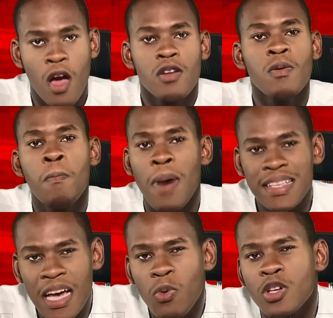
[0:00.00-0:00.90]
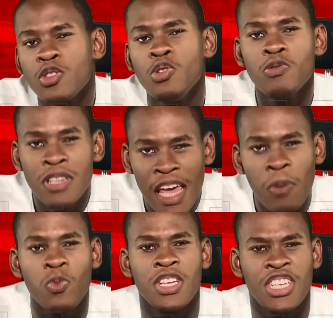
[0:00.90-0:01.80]
no matter what new
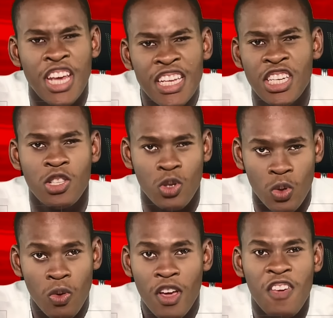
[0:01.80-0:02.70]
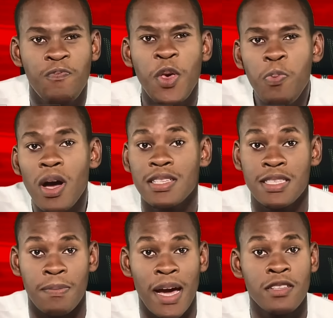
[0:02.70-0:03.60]
name we change it to, if people are
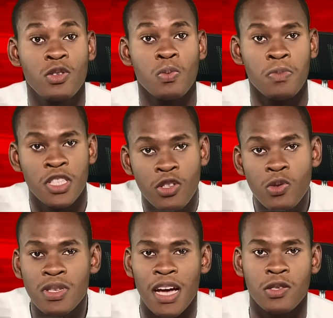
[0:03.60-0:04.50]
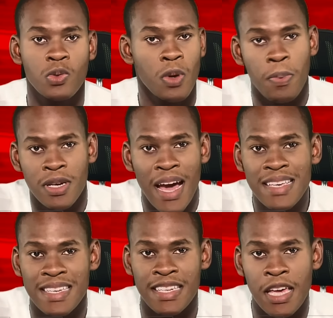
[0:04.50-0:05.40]
determined to misuse and to
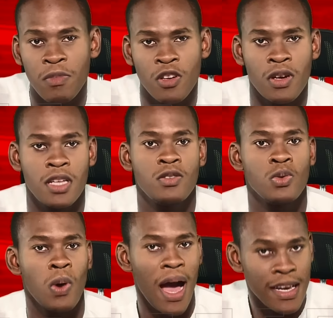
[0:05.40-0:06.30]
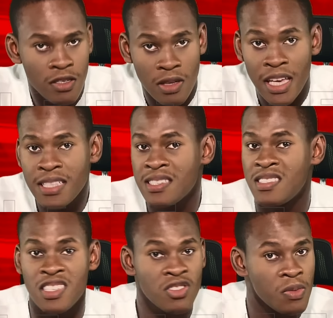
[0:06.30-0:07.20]
weaponize a name in order to isolate,
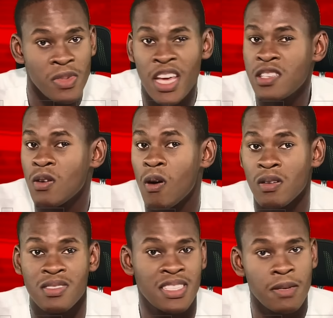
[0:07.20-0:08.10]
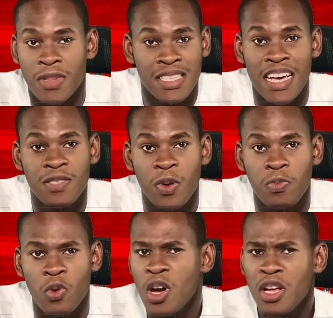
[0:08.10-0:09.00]
discriminate, or stigmatize
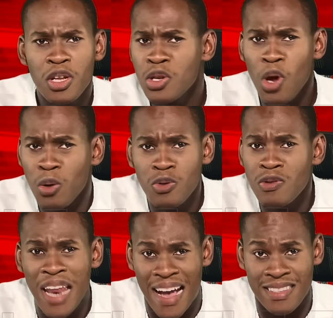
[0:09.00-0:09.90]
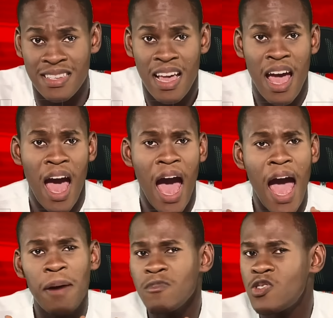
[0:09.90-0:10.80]
people, they'll do that.
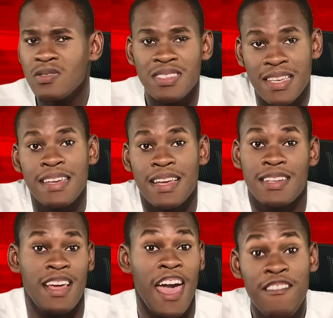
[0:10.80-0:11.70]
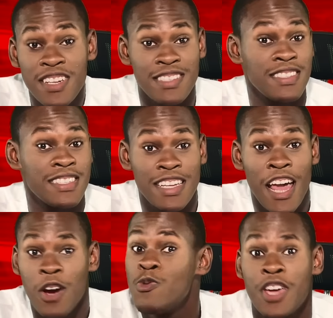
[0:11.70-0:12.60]
I'm just saying that the evidence is
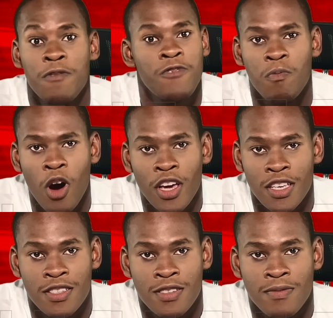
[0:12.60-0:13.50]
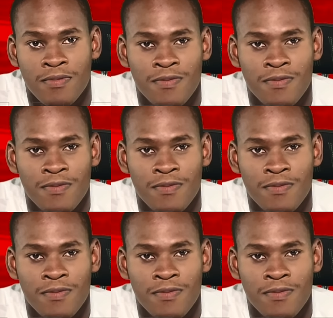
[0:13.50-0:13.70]
clear who came from monkeys.